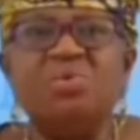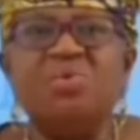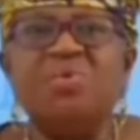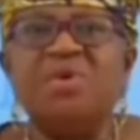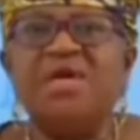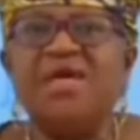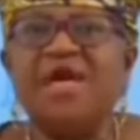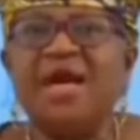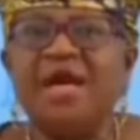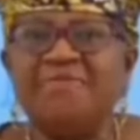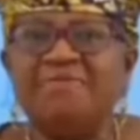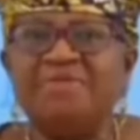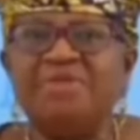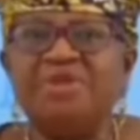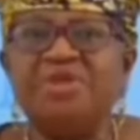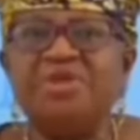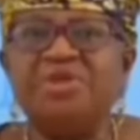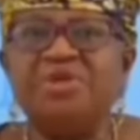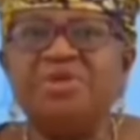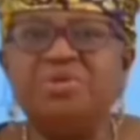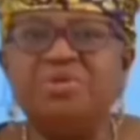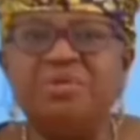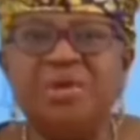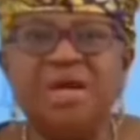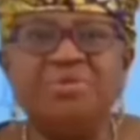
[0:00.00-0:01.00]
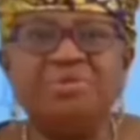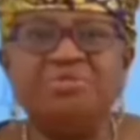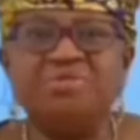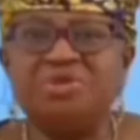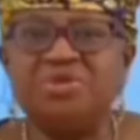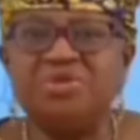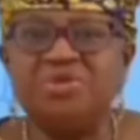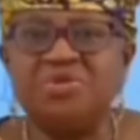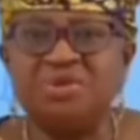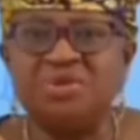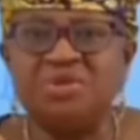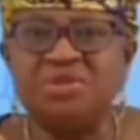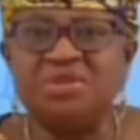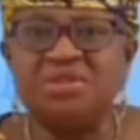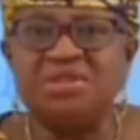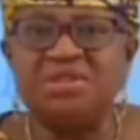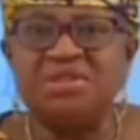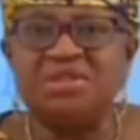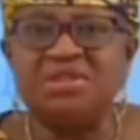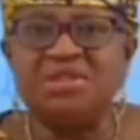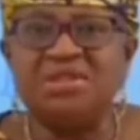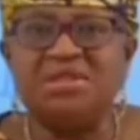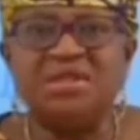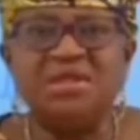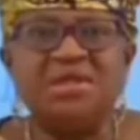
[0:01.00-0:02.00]
We have the human
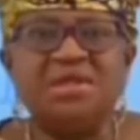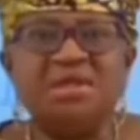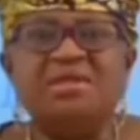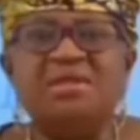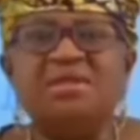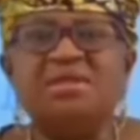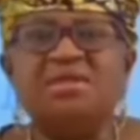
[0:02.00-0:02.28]
resources,